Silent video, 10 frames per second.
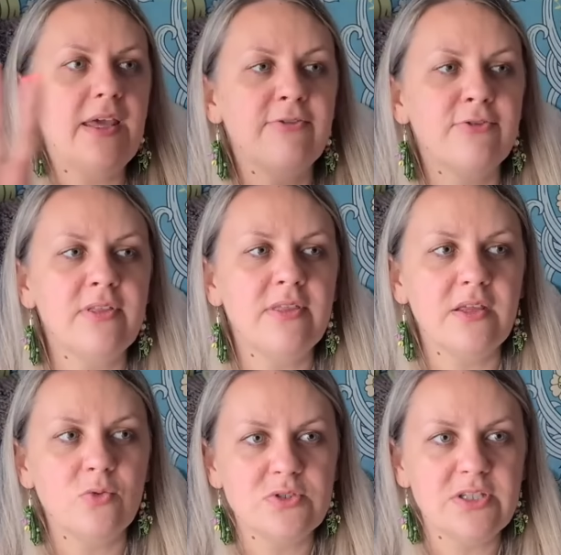
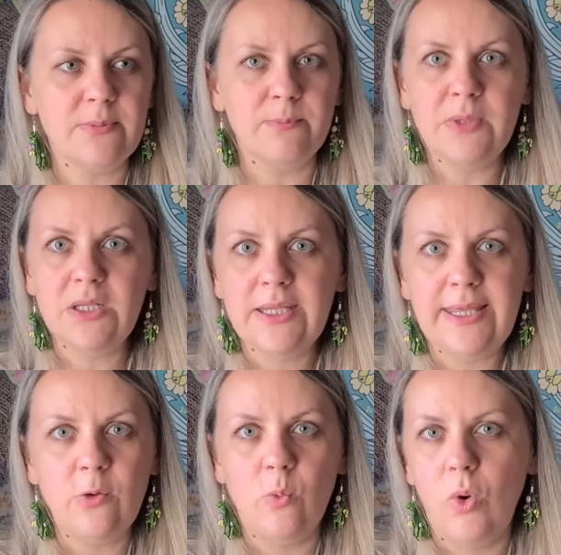Everything was like
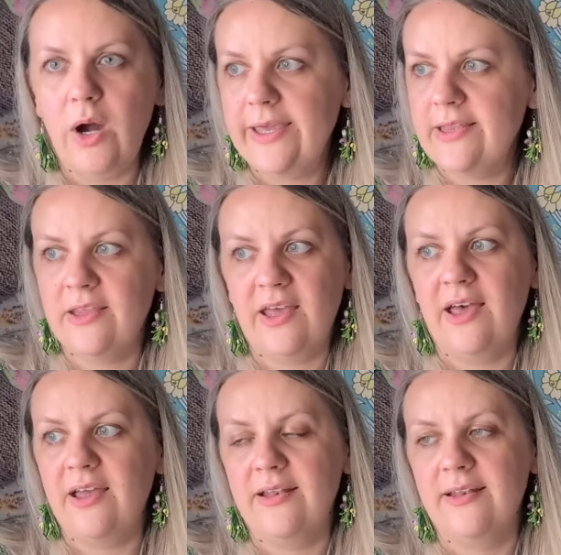milky white,
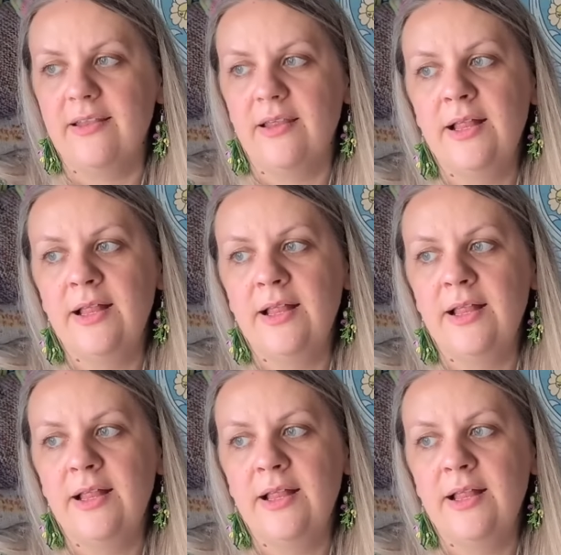and